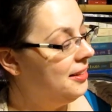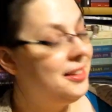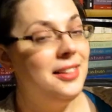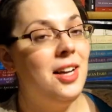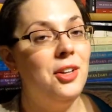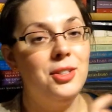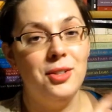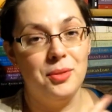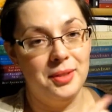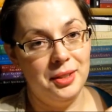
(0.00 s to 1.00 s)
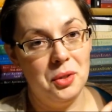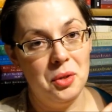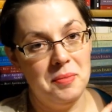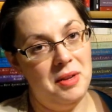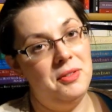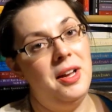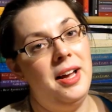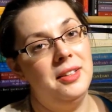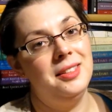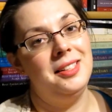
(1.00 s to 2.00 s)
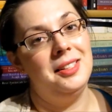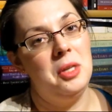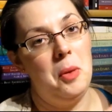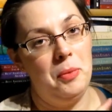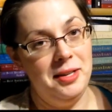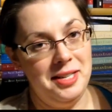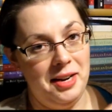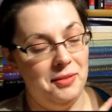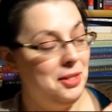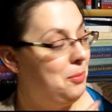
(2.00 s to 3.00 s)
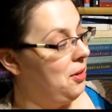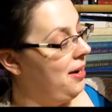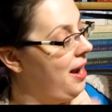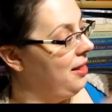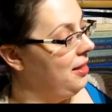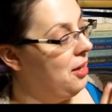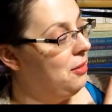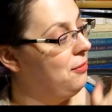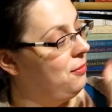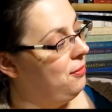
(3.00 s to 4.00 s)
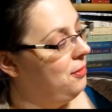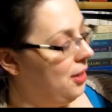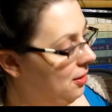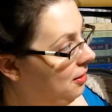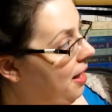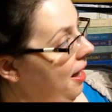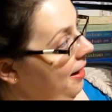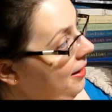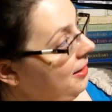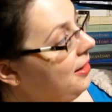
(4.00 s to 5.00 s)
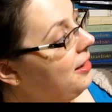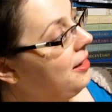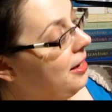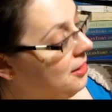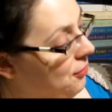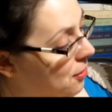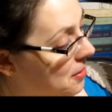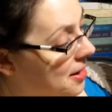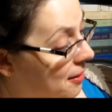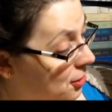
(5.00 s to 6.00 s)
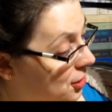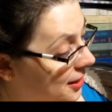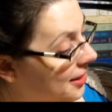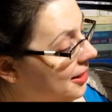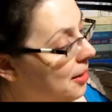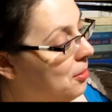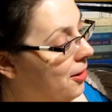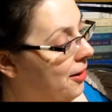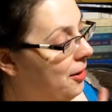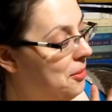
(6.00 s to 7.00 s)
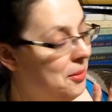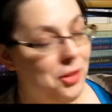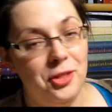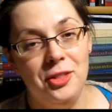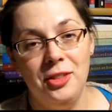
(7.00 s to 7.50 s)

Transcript: This is also the really cool Melville House printing of this book, and I love their line from the Neversink library with